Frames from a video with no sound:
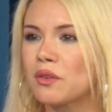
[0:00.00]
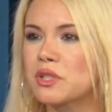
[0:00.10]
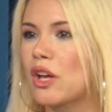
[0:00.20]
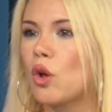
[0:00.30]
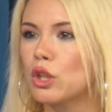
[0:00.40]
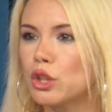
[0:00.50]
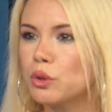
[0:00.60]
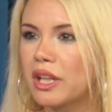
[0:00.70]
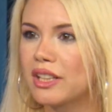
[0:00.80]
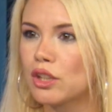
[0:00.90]
it was all
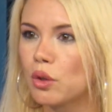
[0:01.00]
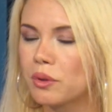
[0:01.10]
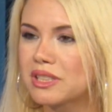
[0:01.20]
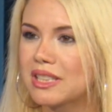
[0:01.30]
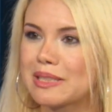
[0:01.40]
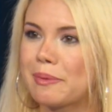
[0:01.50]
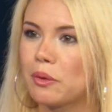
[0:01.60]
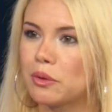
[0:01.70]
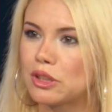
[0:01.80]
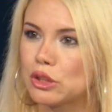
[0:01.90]
new. They didn't know what to
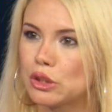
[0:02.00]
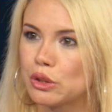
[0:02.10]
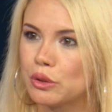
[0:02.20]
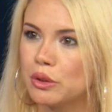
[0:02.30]
expect, what to do.